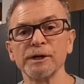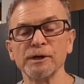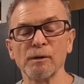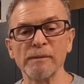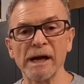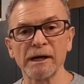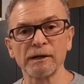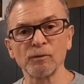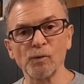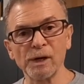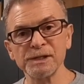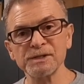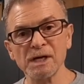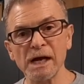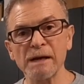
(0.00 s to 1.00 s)
no matter
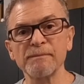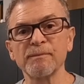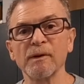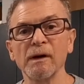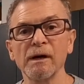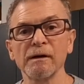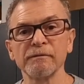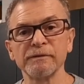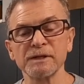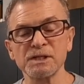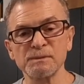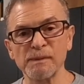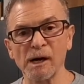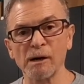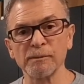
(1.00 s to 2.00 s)
what type of
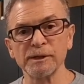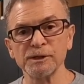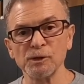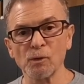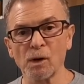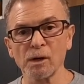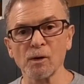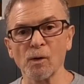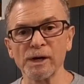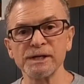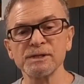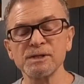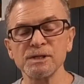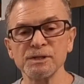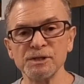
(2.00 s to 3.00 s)
experiment you are
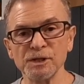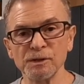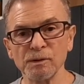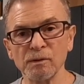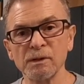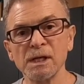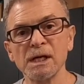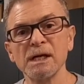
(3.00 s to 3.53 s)
going to do,